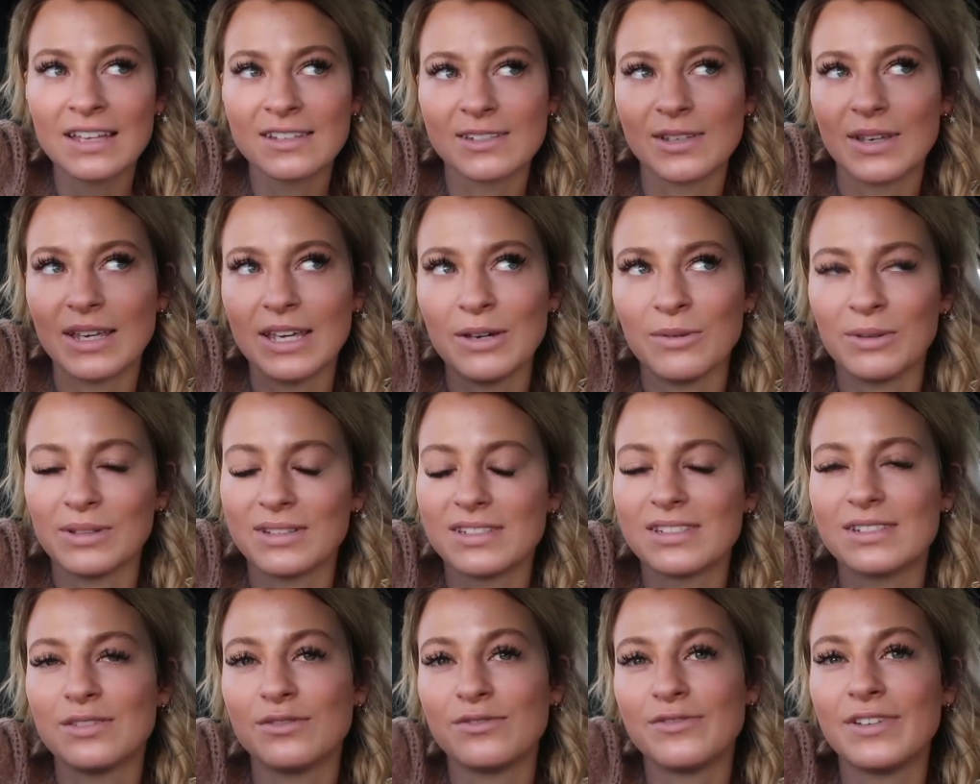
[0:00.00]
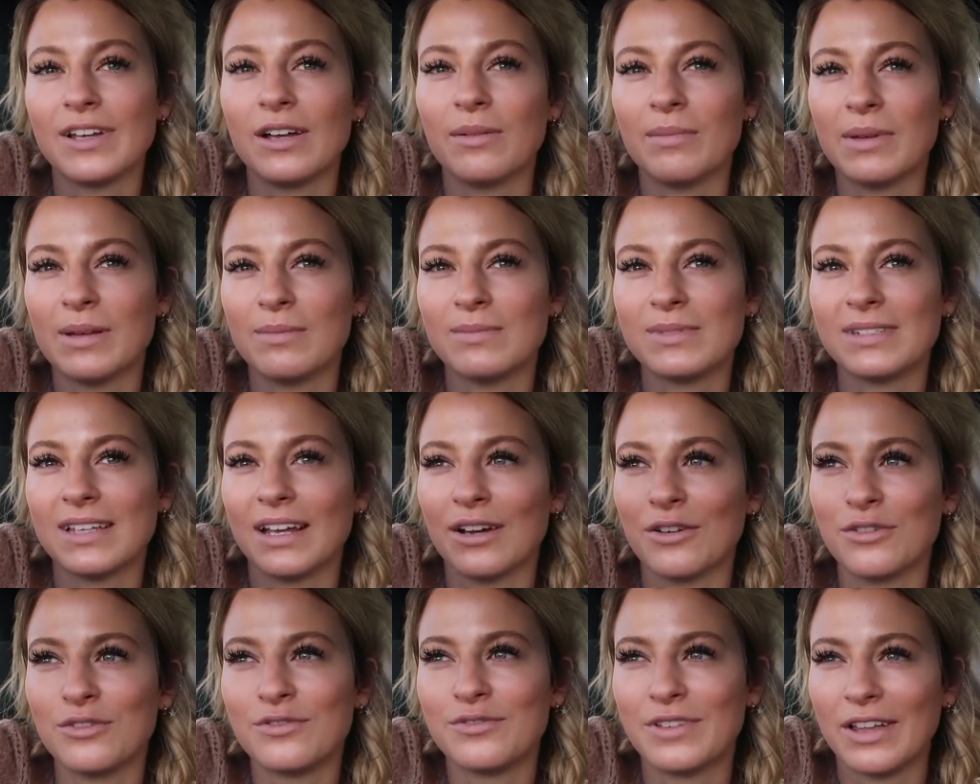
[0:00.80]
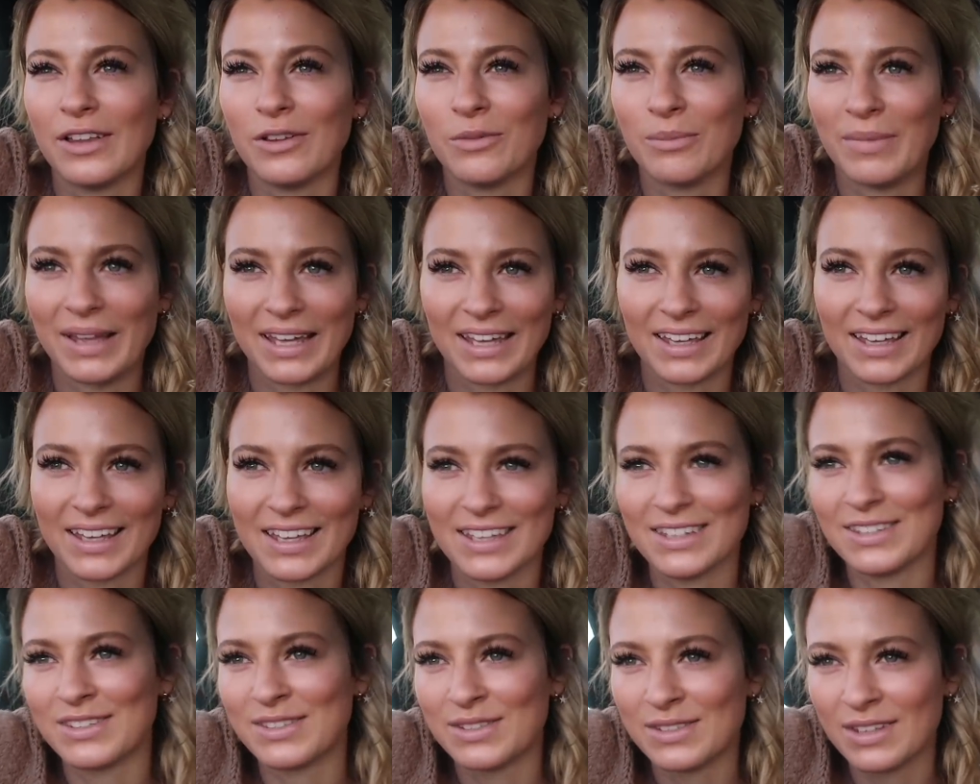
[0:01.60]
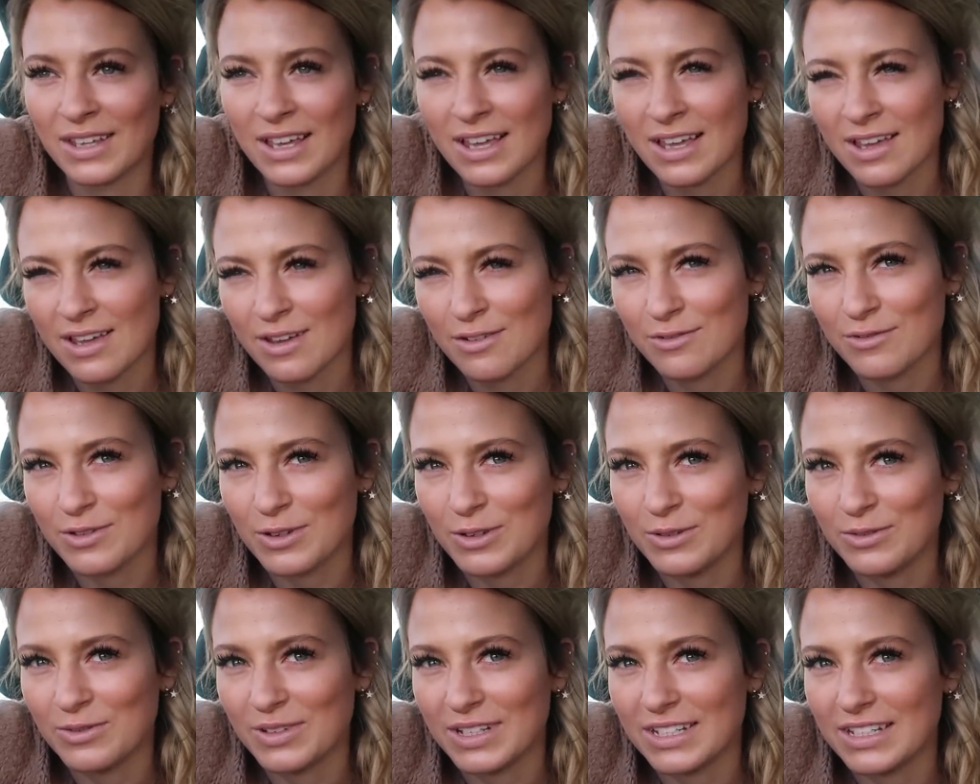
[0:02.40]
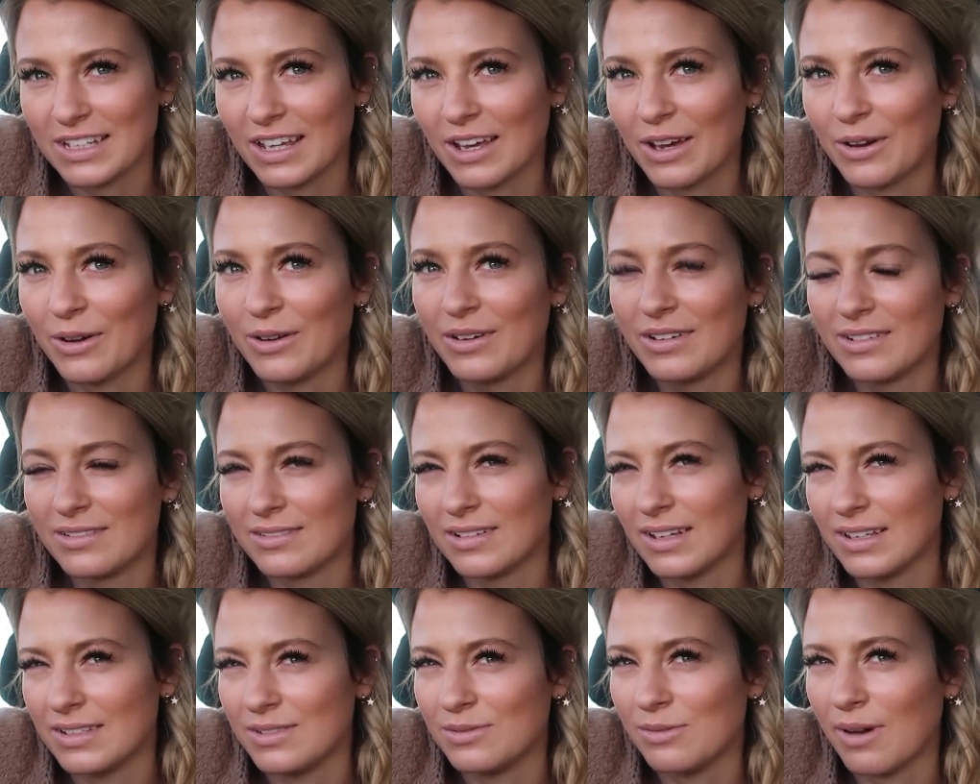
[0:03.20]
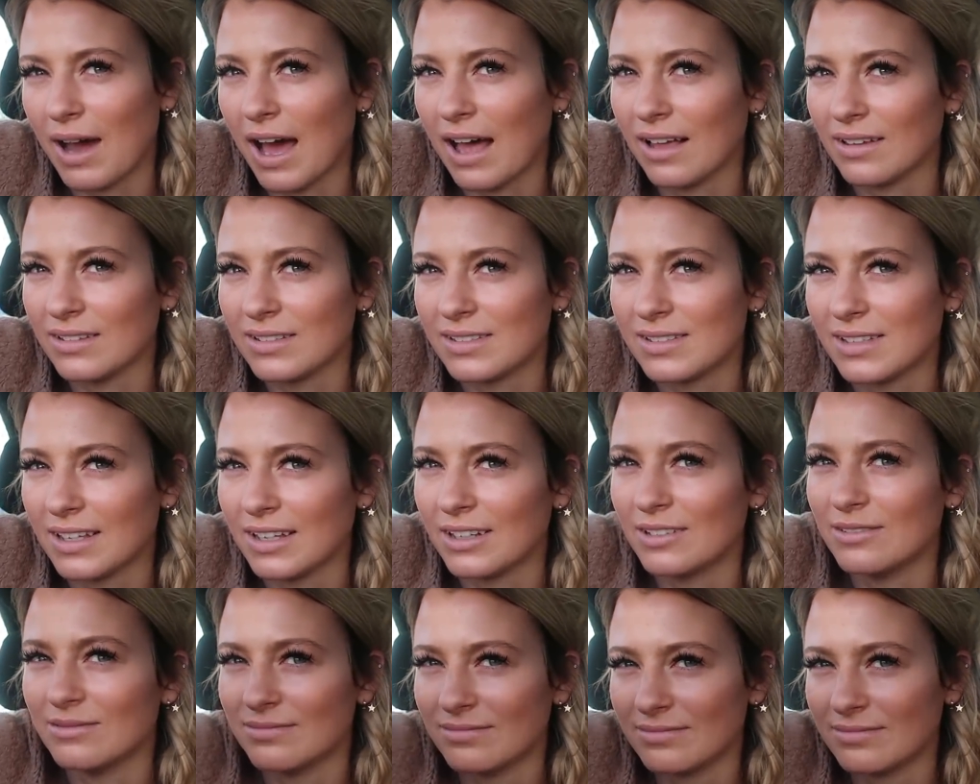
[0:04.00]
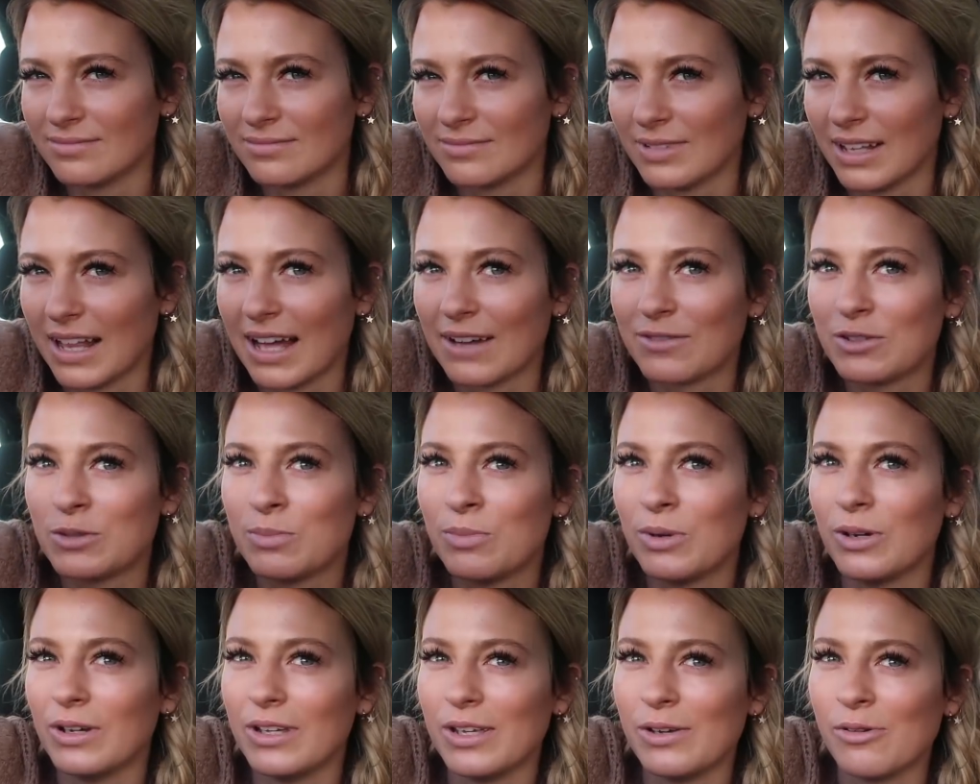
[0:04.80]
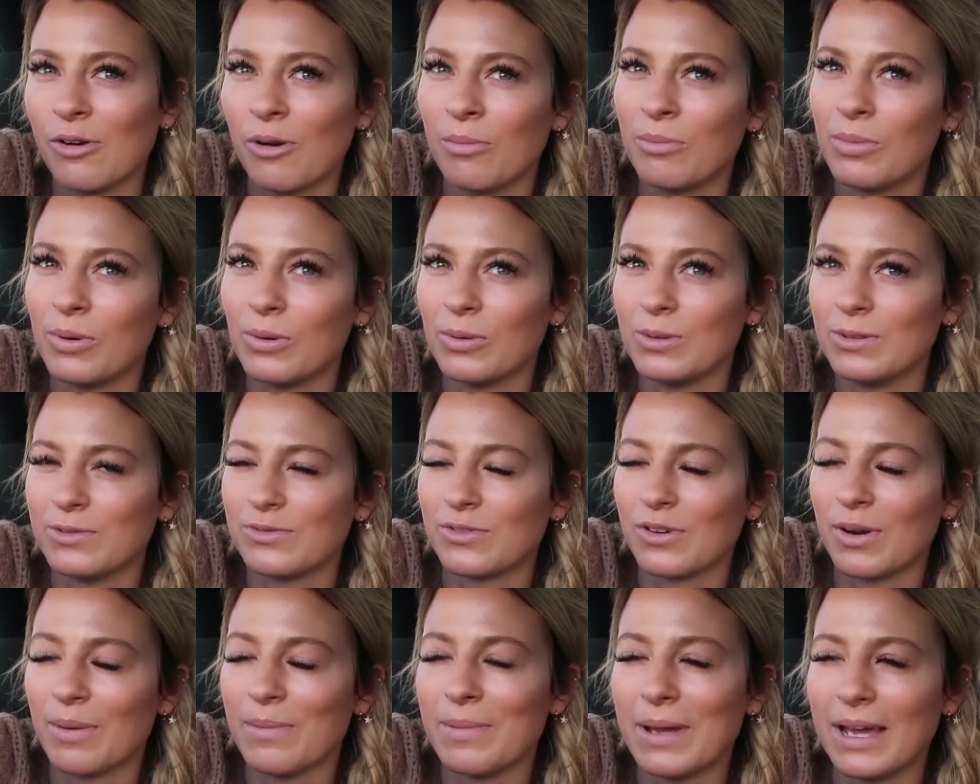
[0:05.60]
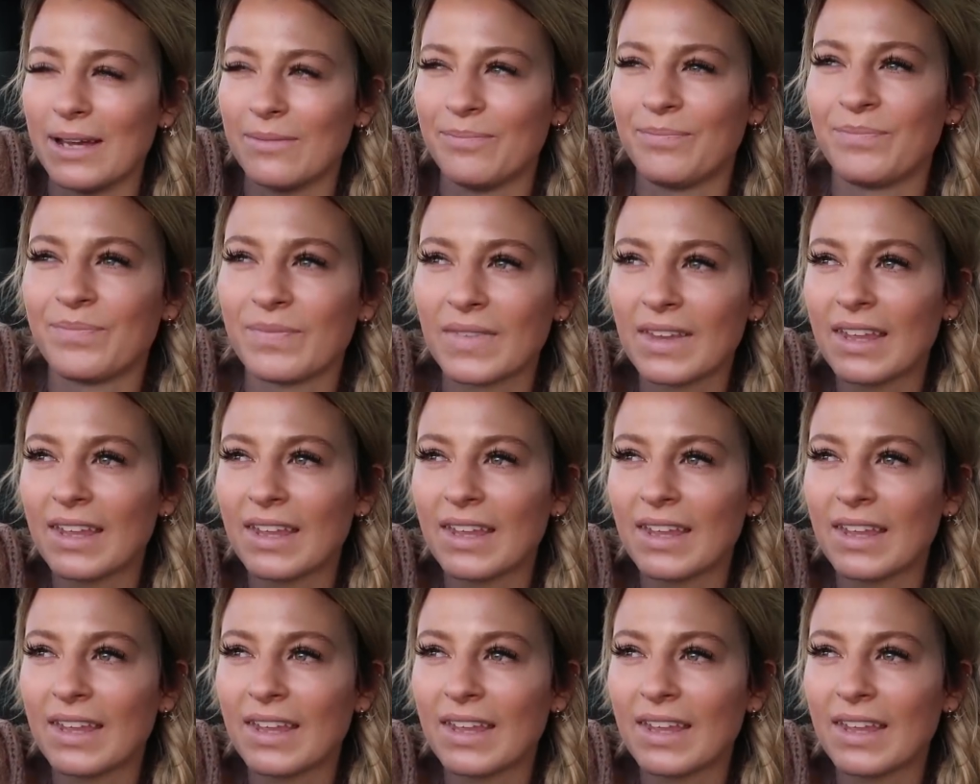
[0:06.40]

So he wants to film himself filming his food video as well. So we'll have to put you on pause for a bit.